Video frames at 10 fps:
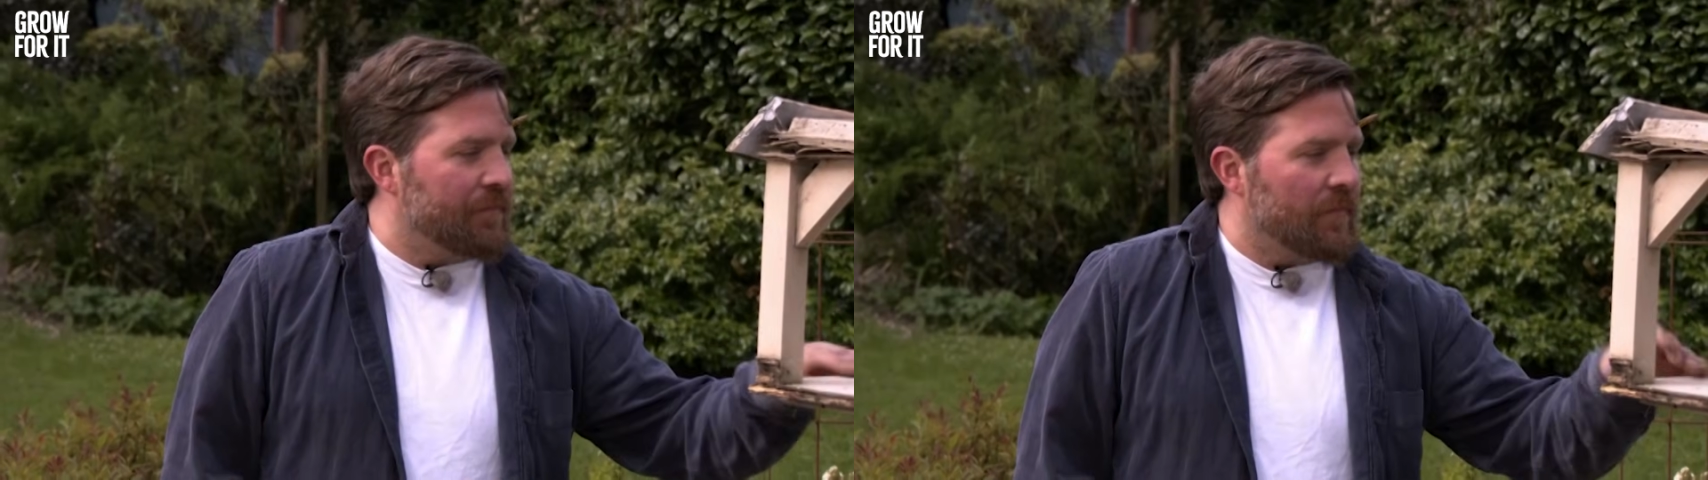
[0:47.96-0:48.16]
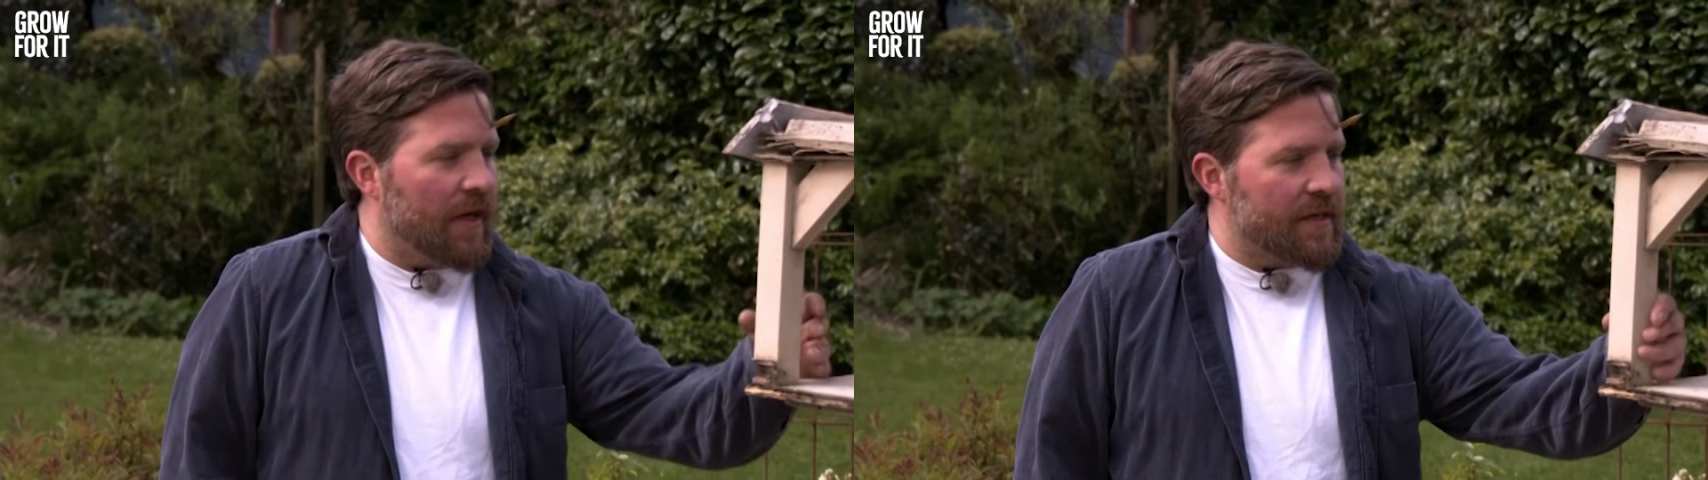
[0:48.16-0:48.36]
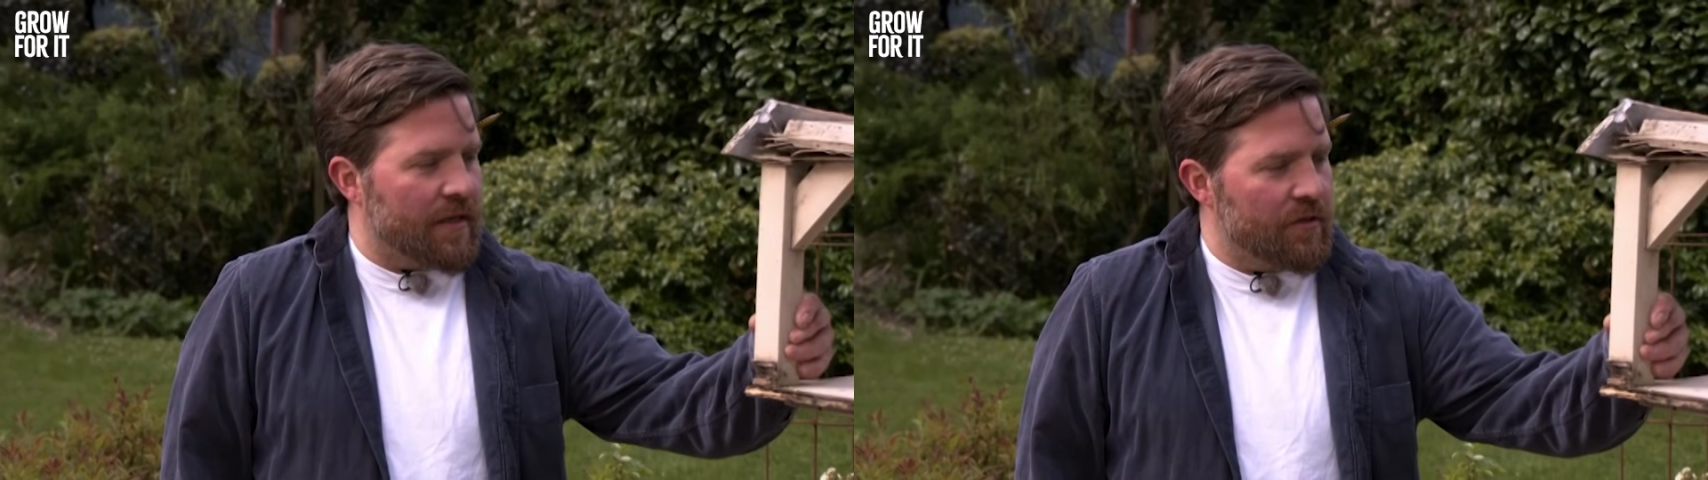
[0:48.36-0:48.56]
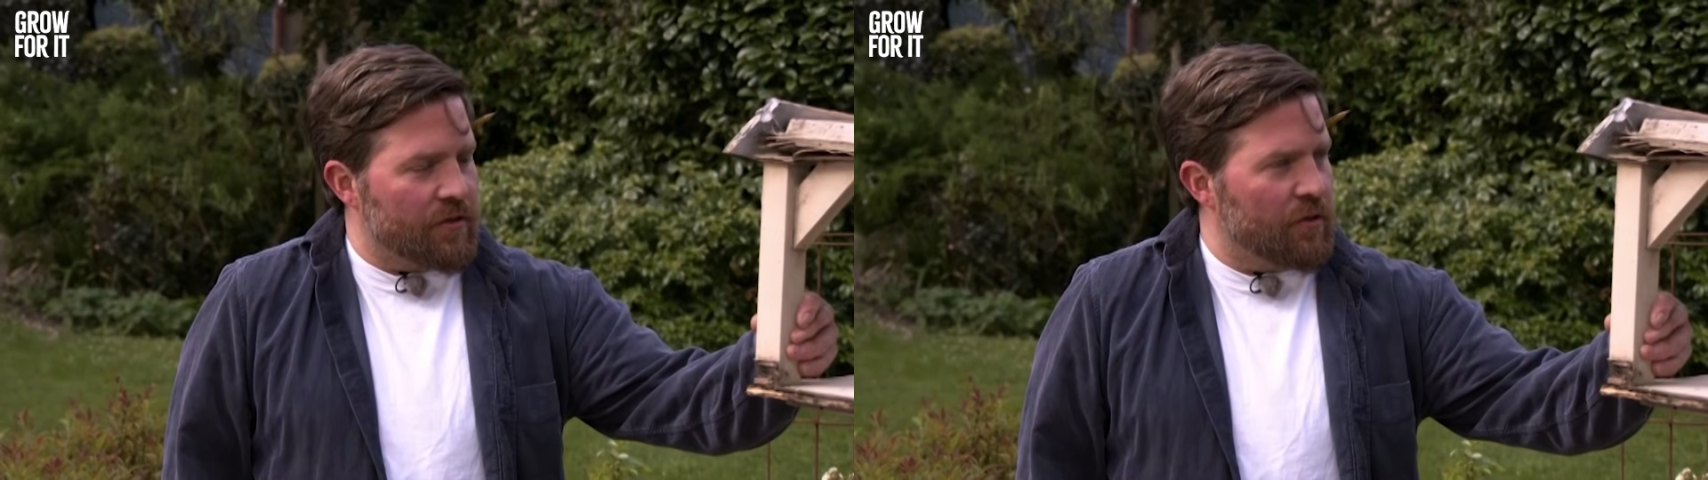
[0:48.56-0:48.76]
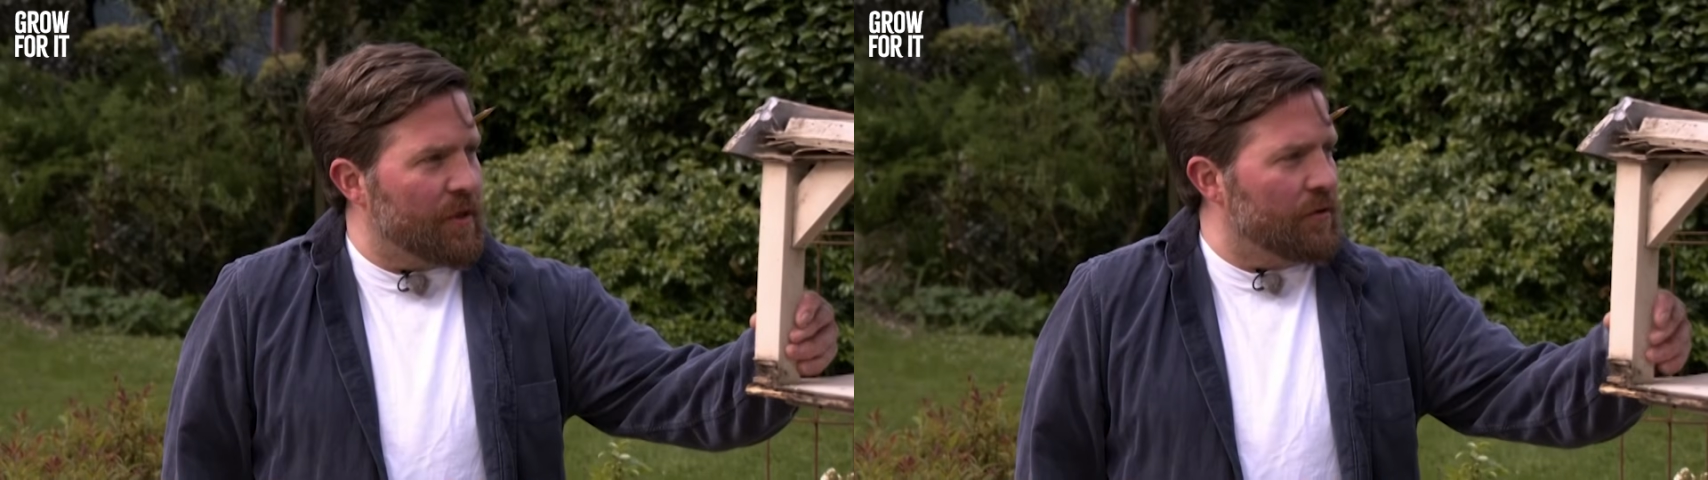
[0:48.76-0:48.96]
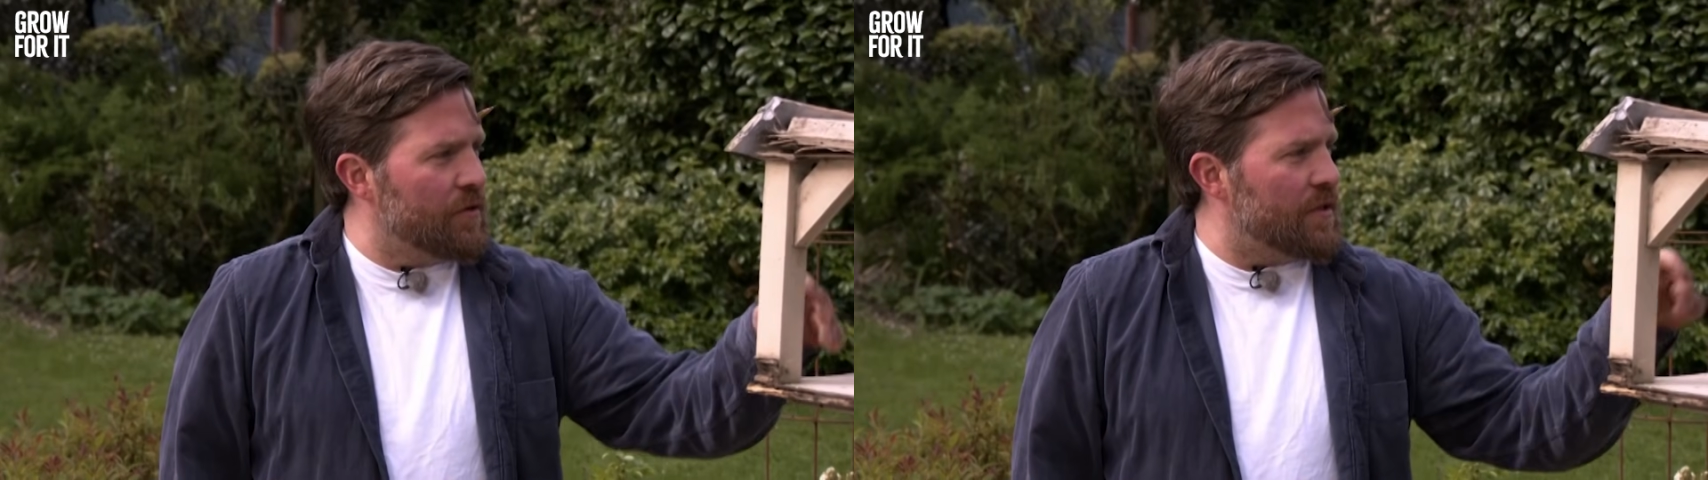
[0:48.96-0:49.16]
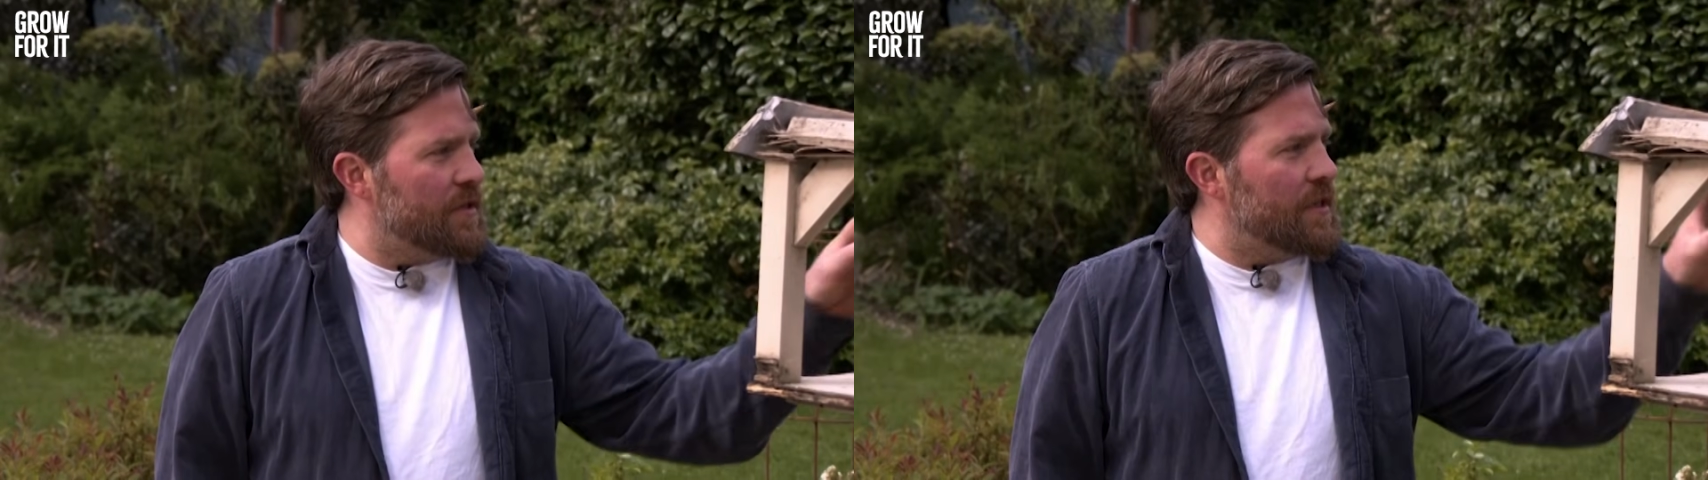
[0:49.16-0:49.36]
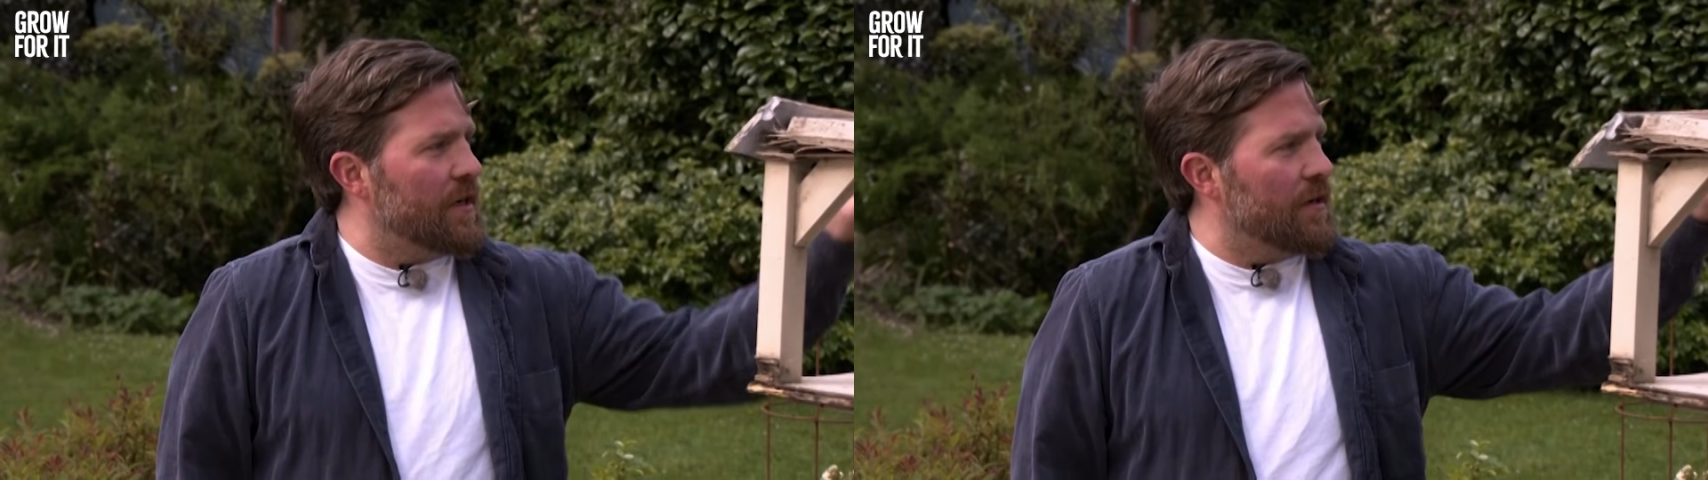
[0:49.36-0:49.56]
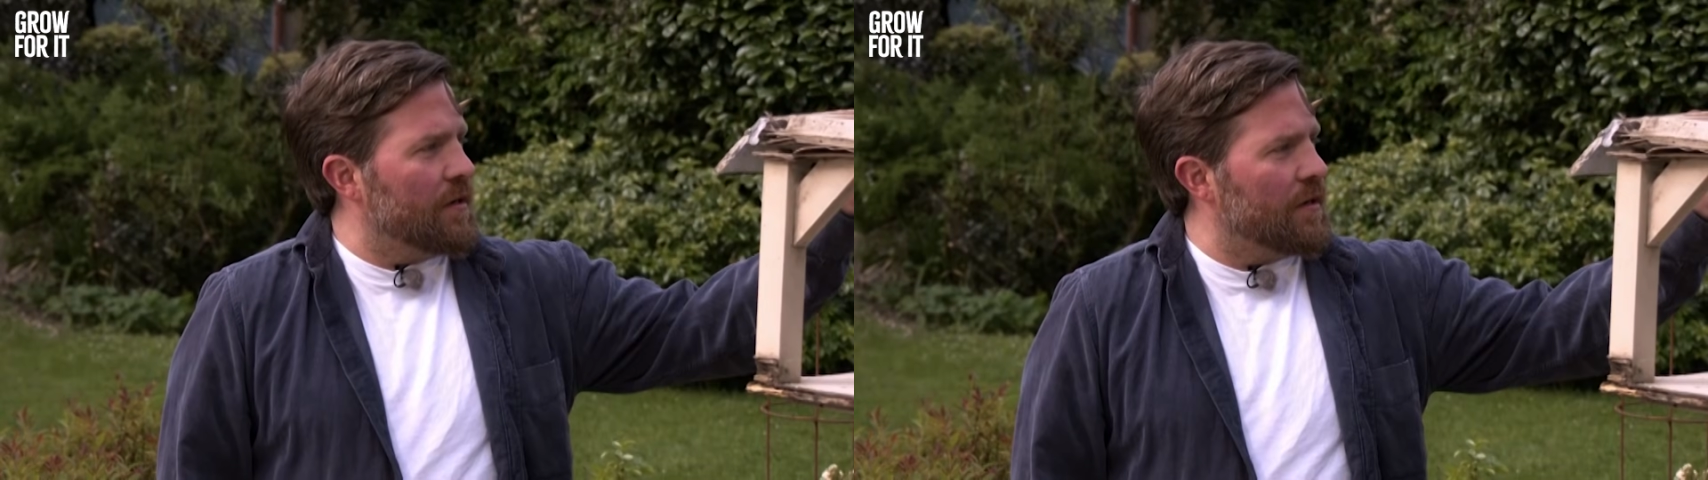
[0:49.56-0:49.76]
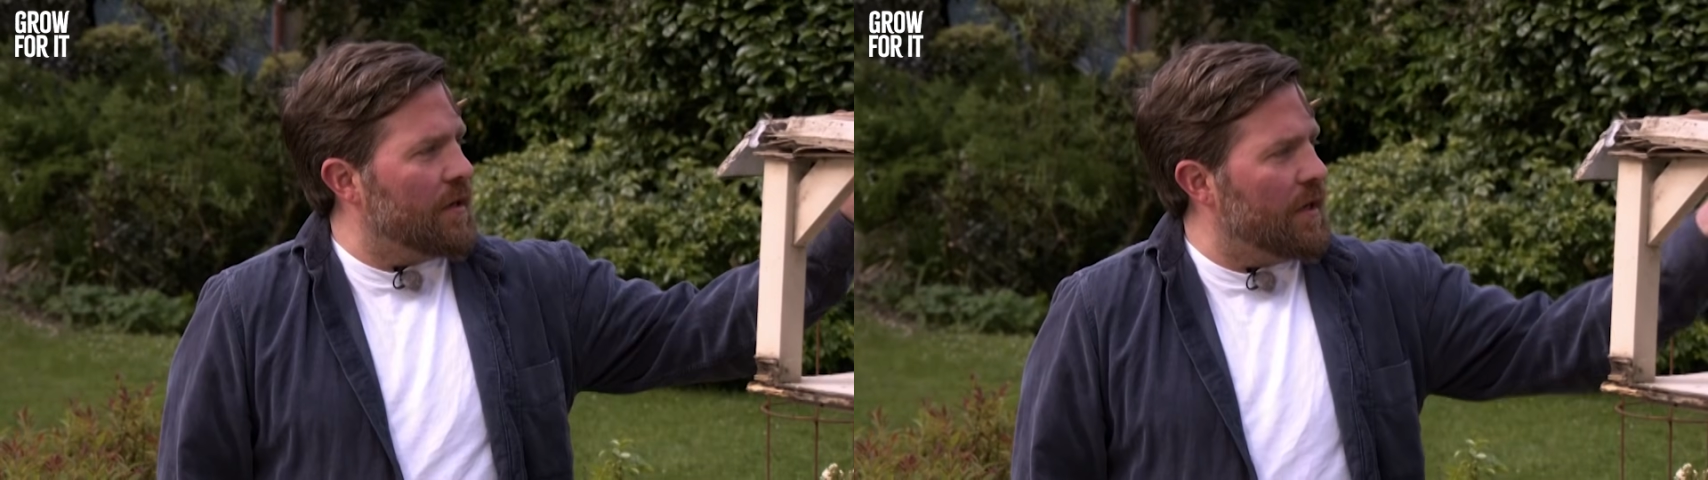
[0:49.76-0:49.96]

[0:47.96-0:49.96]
Like I said, there's a little bit looseness here